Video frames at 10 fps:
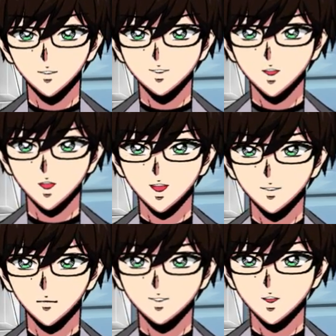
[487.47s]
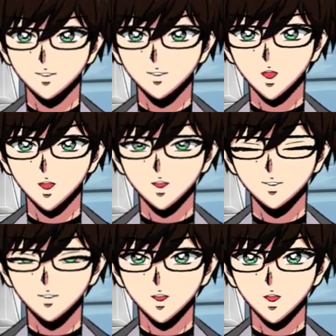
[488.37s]
Some people don't run it at
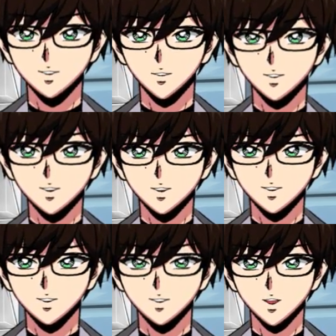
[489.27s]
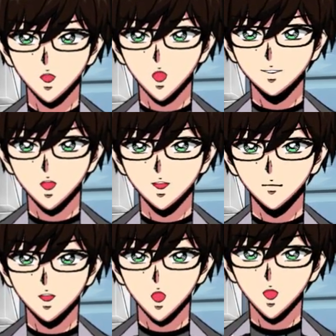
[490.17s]
all, because of the
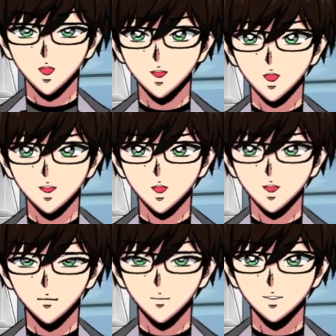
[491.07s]
discard cost.